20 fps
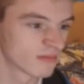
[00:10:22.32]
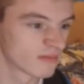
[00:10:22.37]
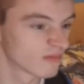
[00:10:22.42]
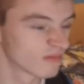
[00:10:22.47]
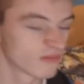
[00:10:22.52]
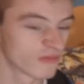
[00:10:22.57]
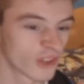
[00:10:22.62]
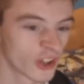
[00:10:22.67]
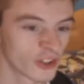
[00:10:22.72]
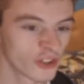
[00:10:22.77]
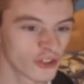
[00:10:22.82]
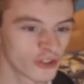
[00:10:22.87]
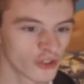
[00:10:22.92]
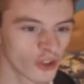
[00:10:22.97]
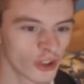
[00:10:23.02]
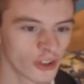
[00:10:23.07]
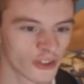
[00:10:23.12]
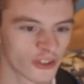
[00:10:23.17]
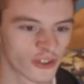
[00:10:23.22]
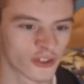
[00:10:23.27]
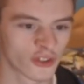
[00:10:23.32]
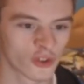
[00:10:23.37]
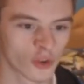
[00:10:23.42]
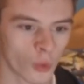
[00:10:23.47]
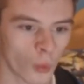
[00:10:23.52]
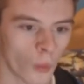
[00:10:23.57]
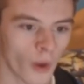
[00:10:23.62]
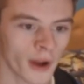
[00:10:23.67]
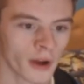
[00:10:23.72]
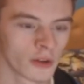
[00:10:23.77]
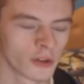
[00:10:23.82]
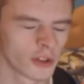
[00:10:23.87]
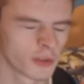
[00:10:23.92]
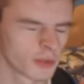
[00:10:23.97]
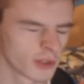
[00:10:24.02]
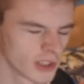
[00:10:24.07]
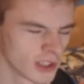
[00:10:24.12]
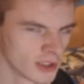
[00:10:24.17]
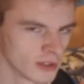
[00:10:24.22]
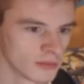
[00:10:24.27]
If I could just draw a square and just
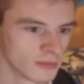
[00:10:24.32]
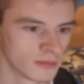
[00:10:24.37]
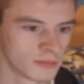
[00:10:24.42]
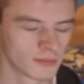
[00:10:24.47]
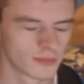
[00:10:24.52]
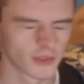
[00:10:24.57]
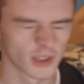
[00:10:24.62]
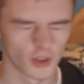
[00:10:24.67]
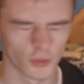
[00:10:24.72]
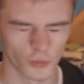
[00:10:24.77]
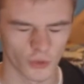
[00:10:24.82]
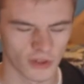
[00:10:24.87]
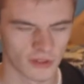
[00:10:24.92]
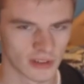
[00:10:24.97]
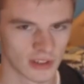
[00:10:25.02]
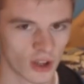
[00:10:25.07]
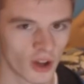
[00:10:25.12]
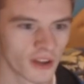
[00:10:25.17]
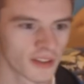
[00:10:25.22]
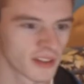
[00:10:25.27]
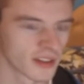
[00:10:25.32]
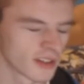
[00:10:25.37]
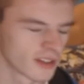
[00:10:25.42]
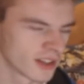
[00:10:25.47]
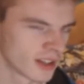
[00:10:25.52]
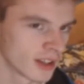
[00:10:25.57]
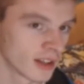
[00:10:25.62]
put little kind of wavy lines in and say,